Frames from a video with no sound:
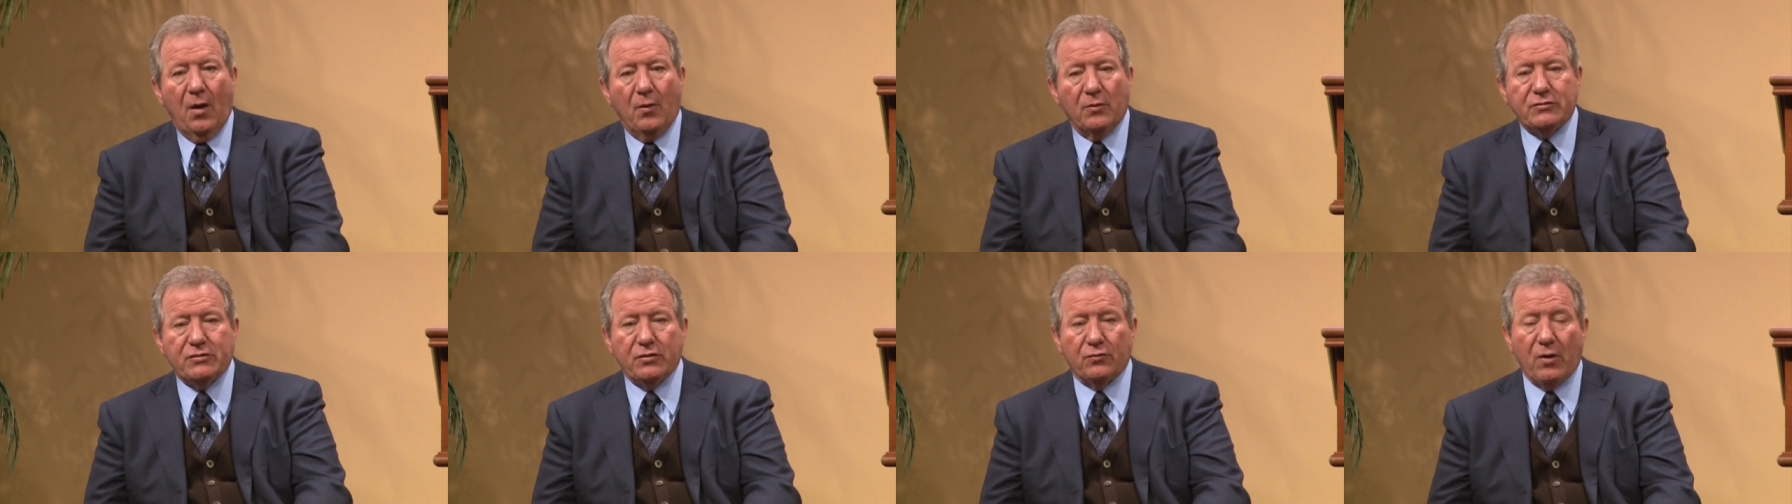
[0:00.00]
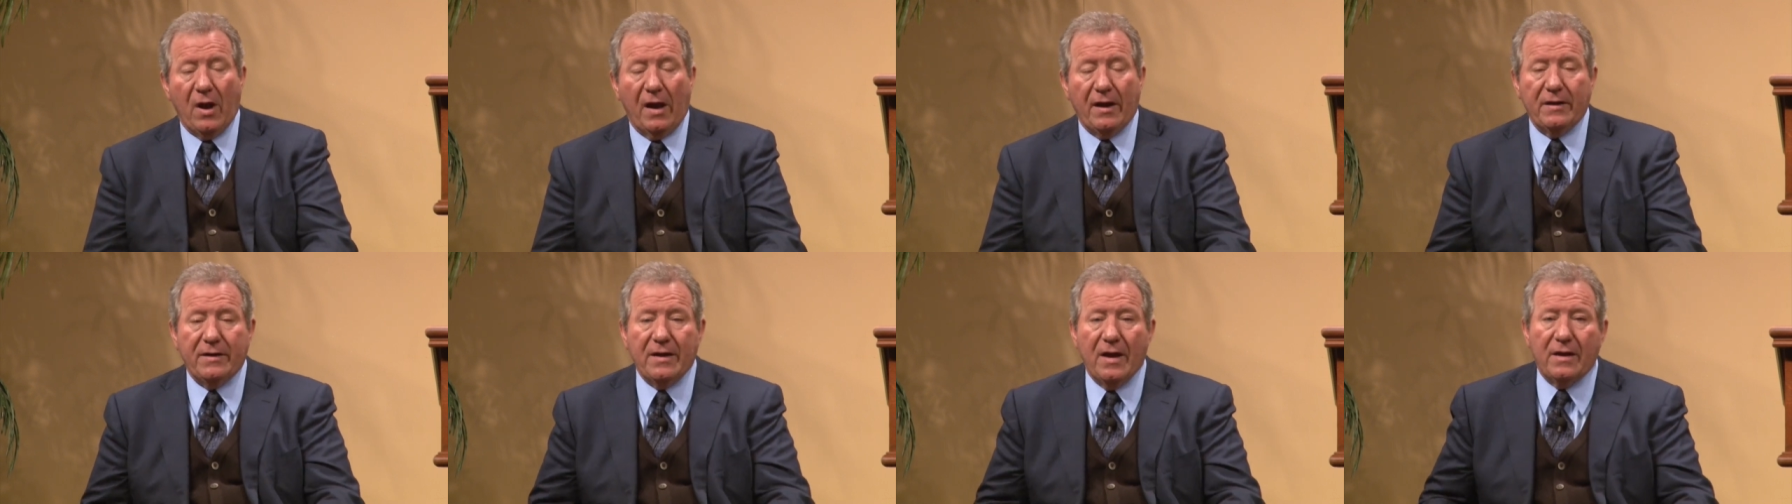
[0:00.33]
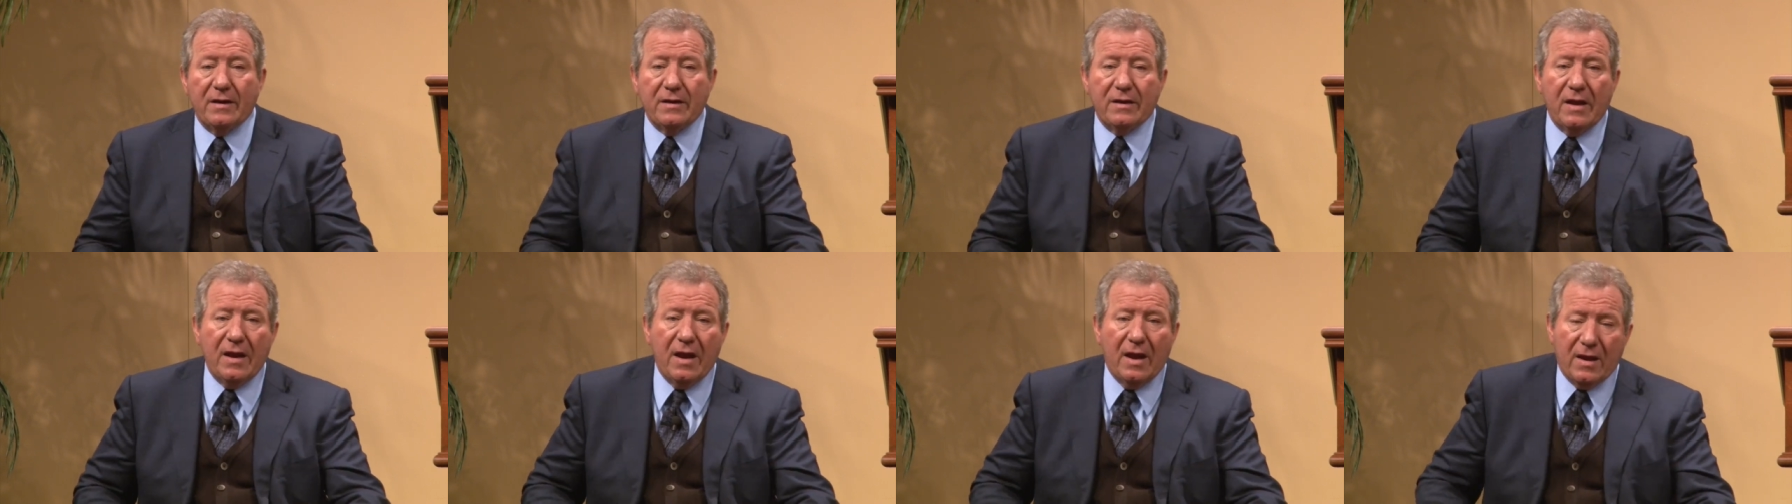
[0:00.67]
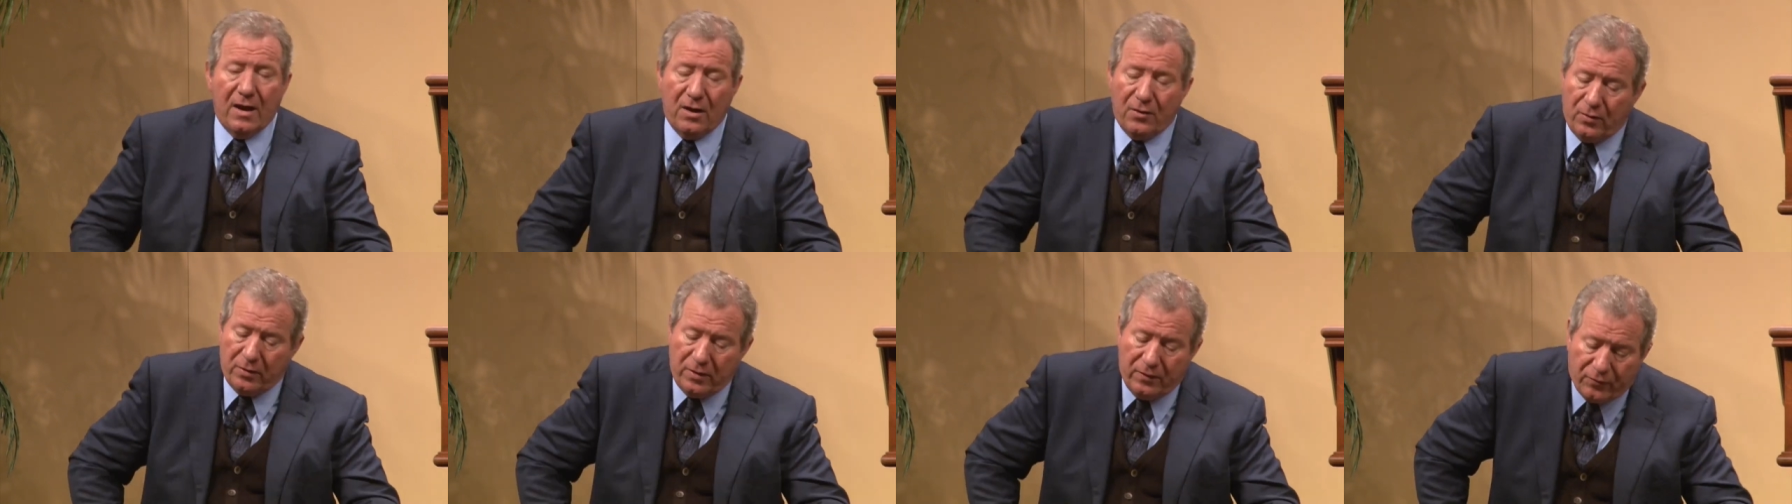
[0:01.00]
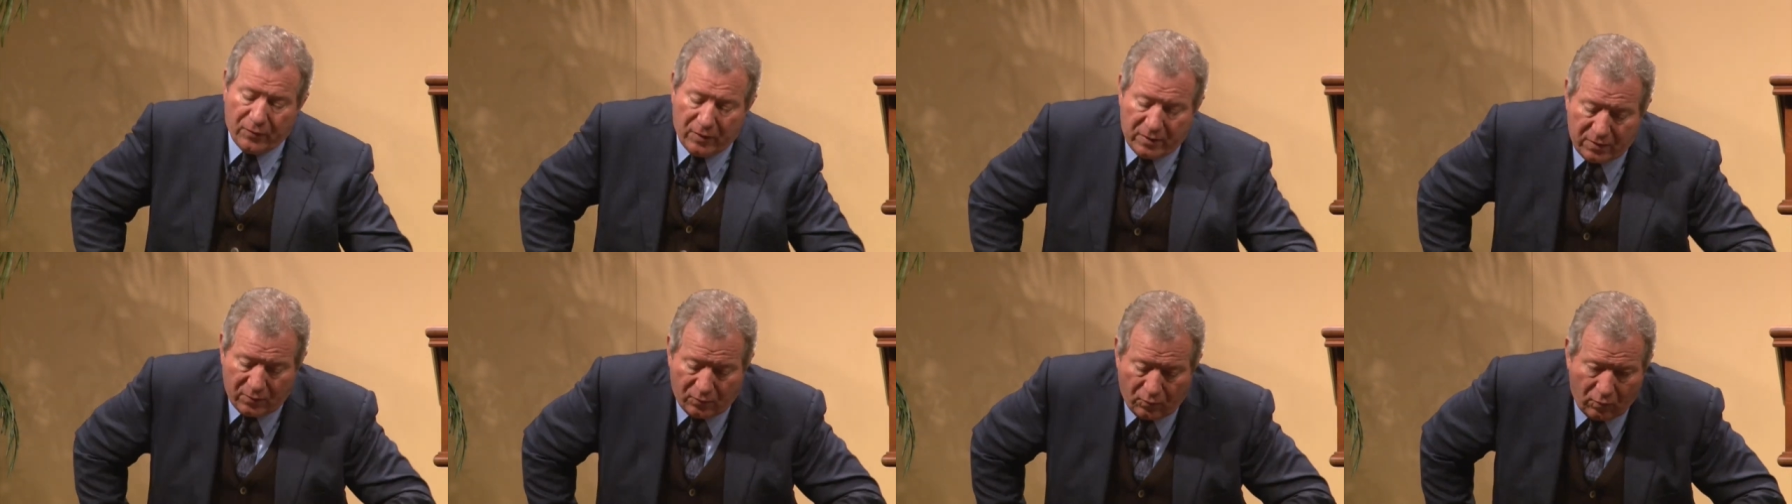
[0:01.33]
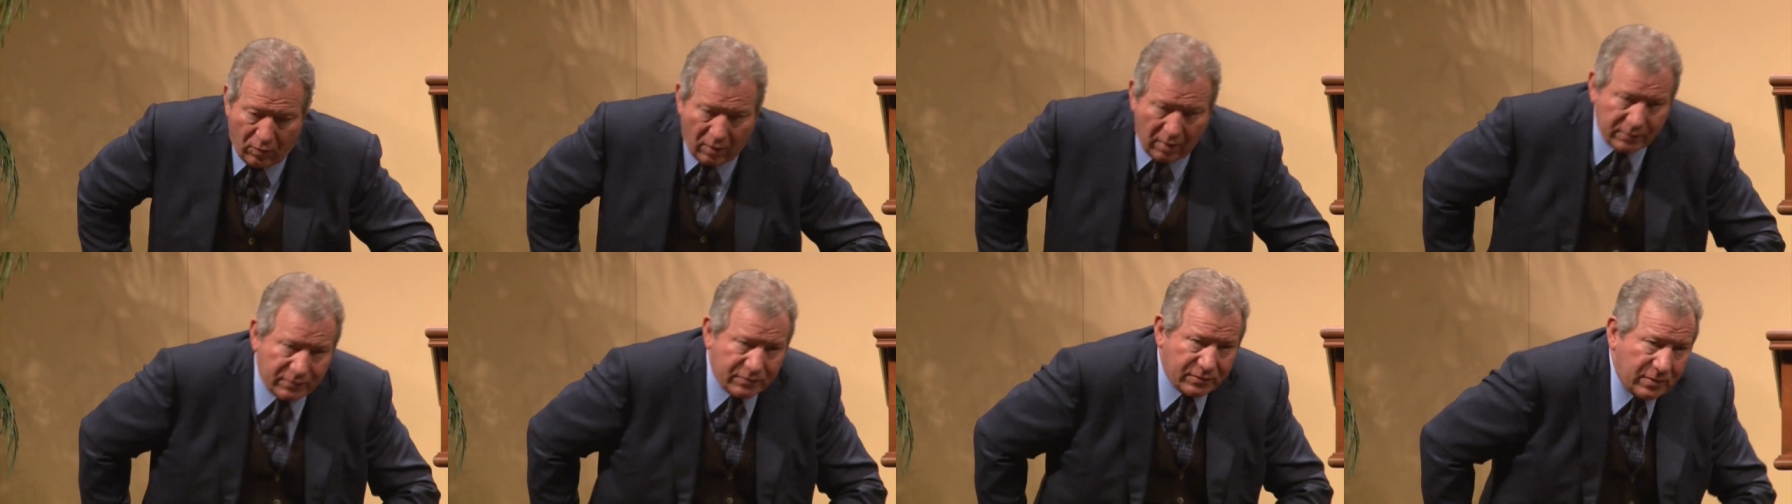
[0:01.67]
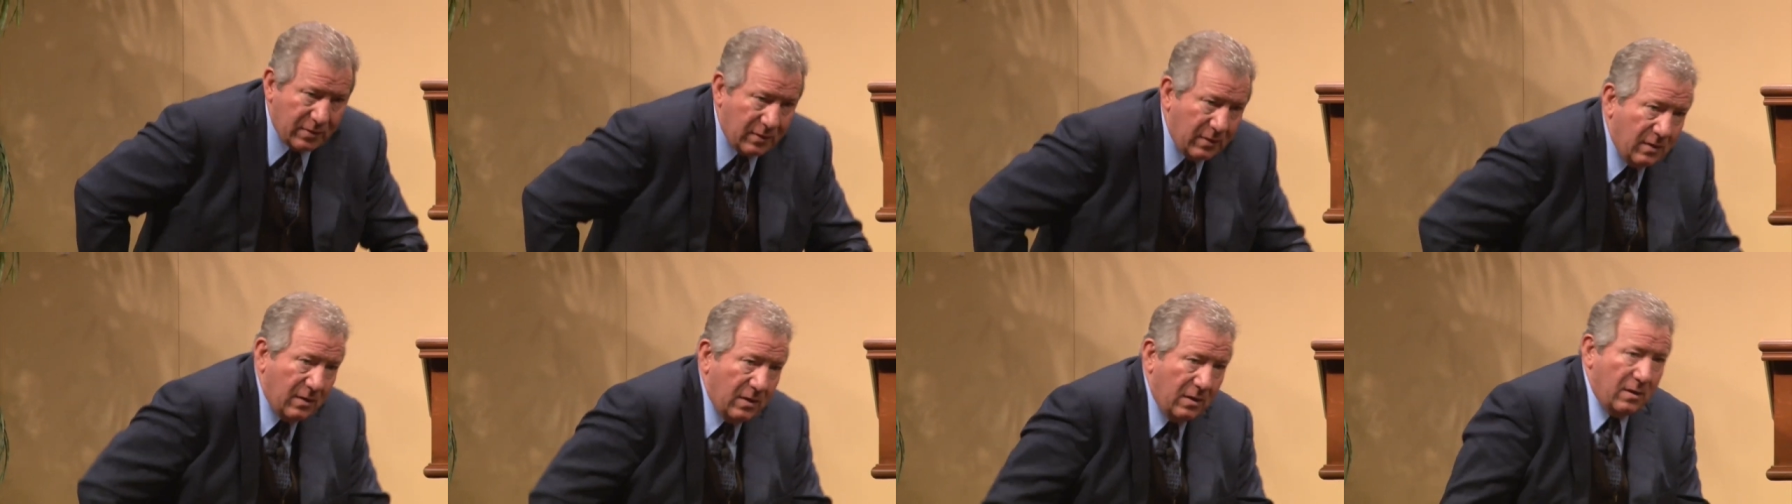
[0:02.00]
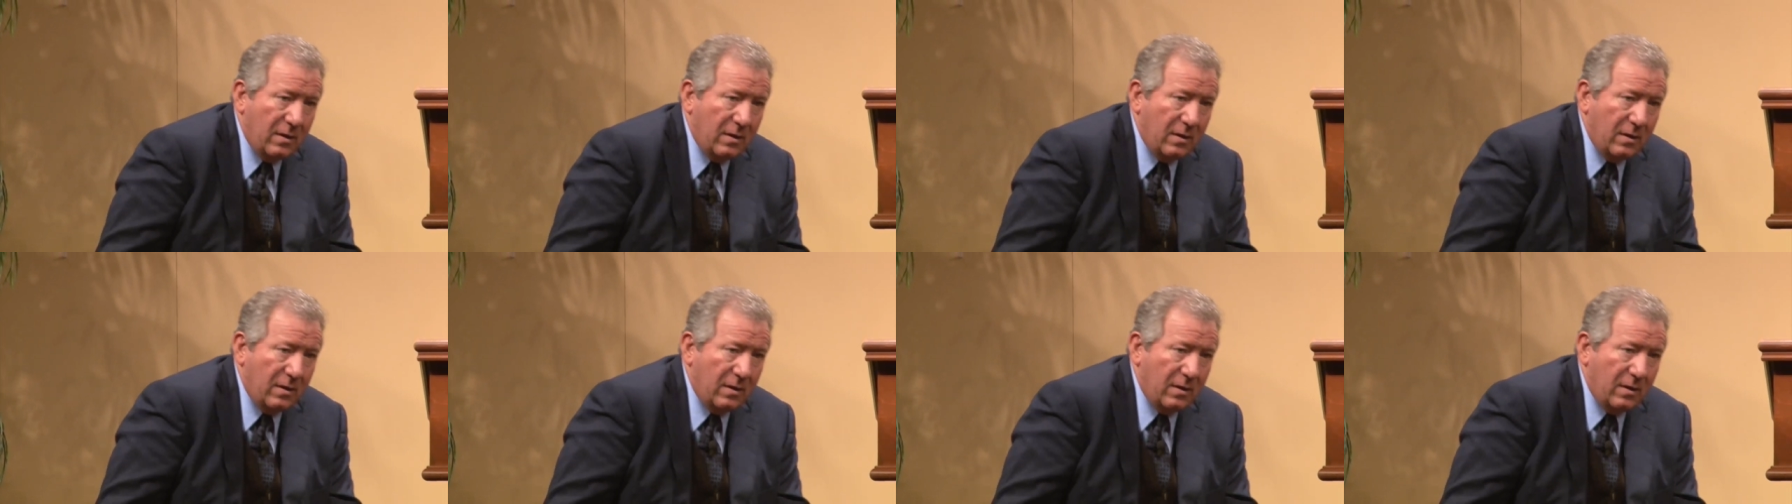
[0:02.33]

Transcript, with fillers: I want you to write it down again. I know you've written it once.